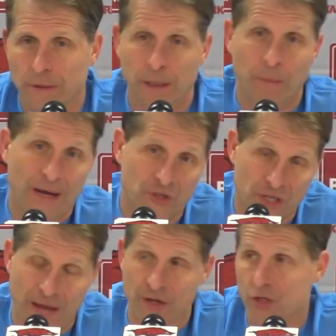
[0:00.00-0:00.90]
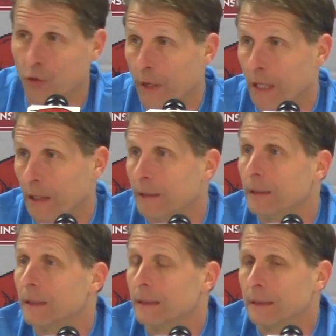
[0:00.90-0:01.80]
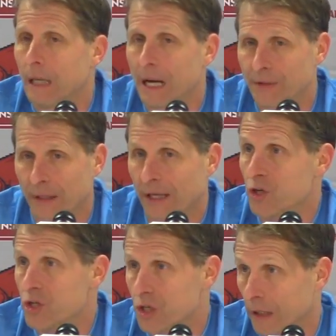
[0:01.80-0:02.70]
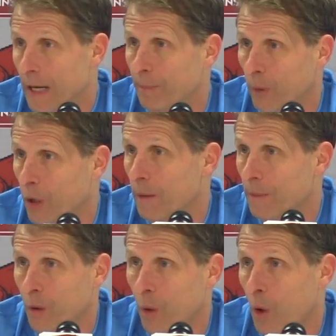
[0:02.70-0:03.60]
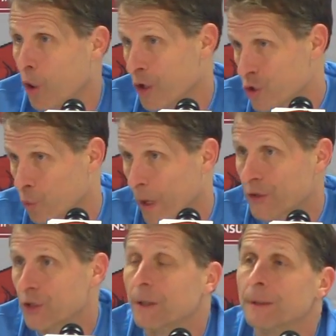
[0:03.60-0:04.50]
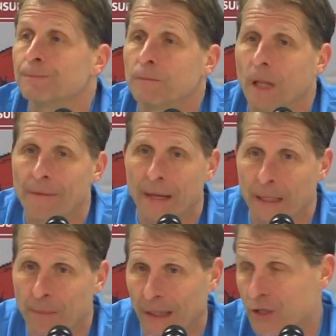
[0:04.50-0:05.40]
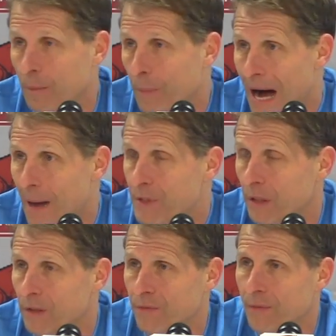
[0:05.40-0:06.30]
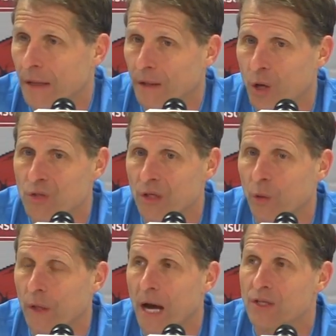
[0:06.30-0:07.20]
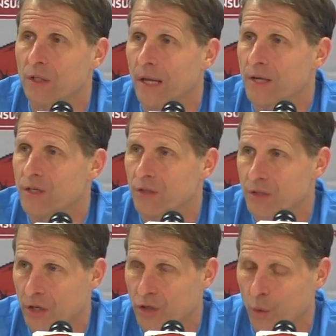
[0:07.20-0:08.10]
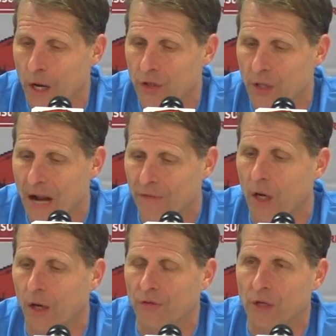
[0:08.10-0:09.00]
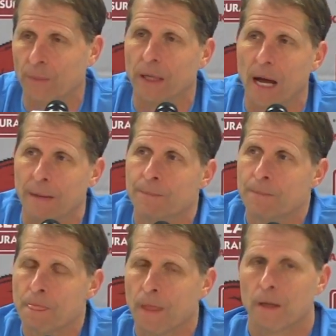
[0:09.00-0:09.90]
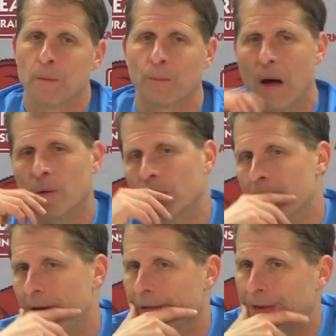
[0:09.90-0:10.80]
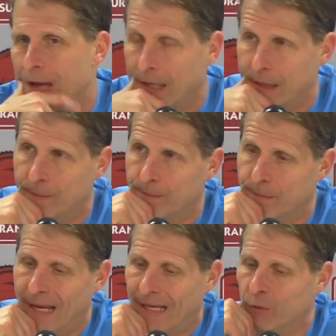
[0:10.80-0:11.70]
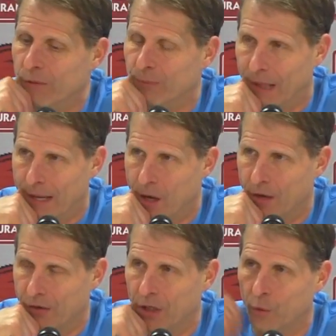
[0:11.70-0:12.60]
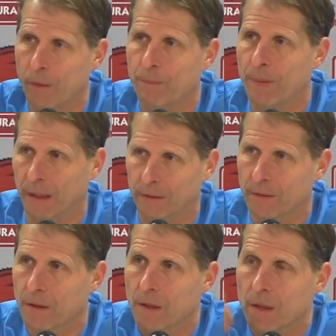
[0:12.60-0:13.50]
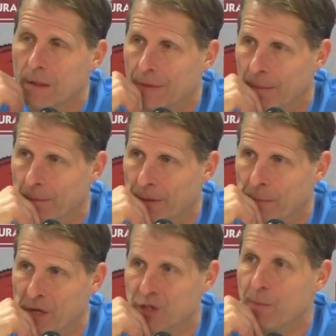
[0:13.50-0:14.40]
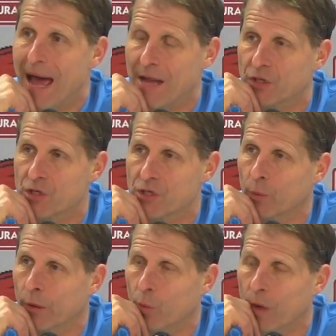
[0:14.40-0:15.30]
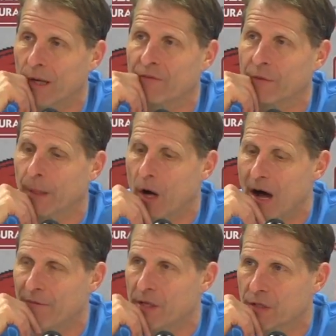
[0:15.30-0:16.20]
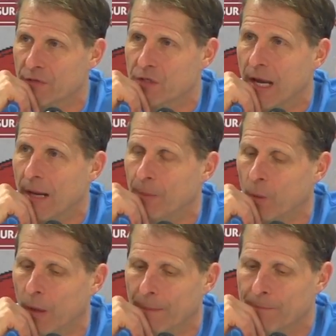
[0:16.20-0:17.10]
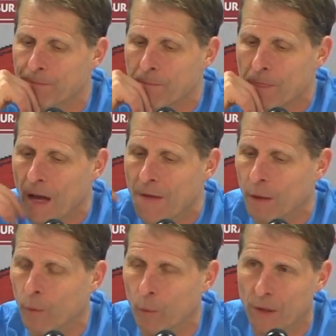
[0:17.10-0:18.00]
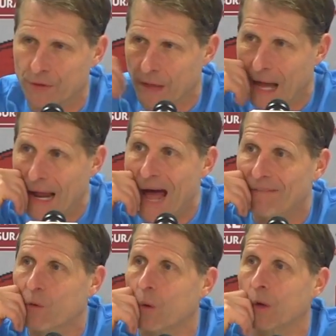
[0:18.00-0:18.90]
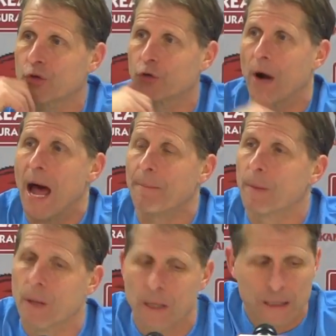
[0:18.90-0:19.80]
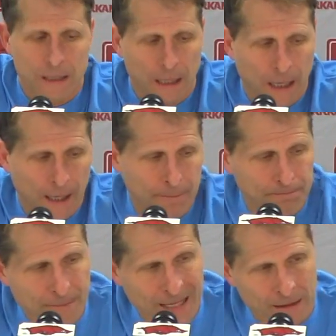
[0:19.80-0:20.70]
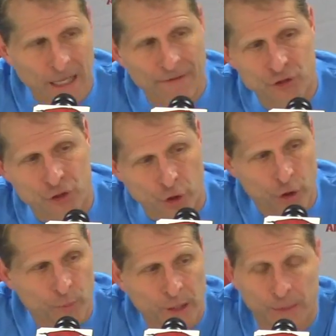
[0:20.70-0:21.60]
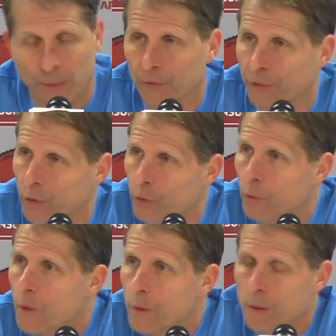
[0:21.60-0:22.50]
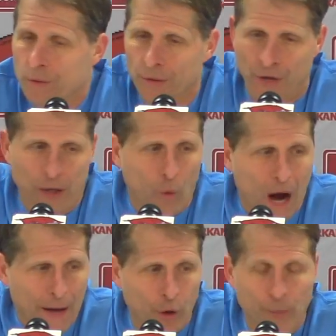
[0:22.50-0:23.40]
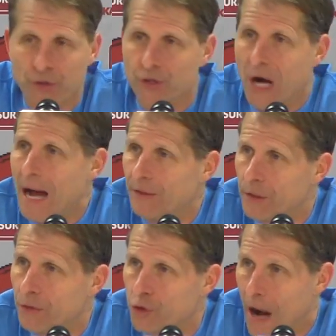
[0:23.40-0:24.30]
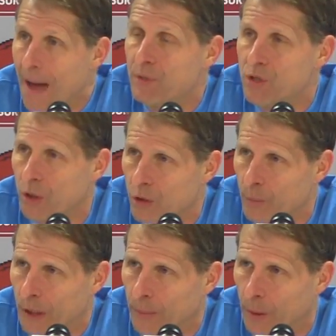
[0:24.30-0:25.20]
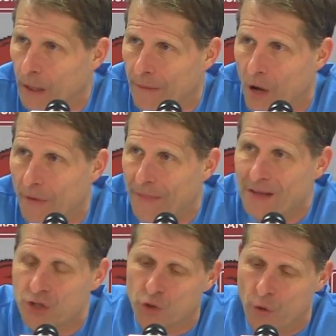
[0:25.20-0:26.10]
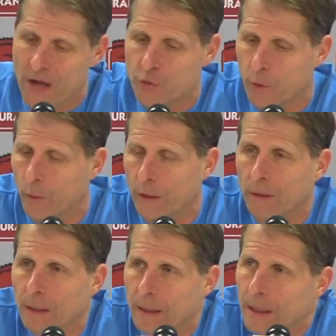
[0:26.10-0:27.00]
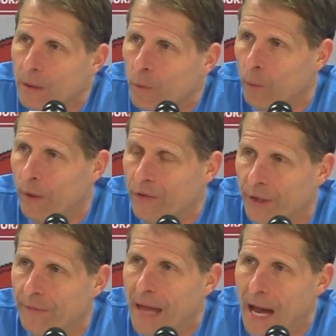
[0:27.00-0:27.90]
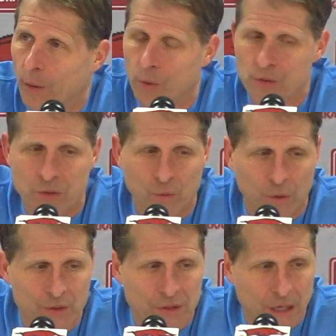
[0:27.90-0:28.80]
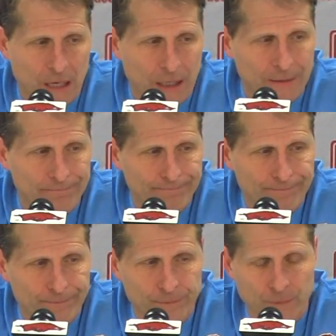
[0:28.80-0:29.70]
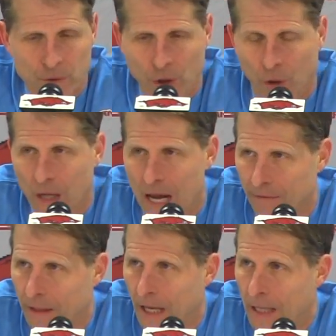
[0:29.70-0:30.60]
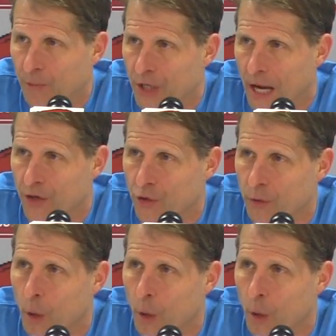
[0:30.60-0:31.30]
He might set a screen to get a slip or a switch, and then he picks and pops and goes into an isolation situation. I thought our team tonight, probably better than any game we've played all year, we picked the mismatches that we wanted from an offensive standpoint, and then we went to that half-court trap and left certain people to take wide open shots and trapped certain people. And I thought that stretch when we did that was kind of a game changer and a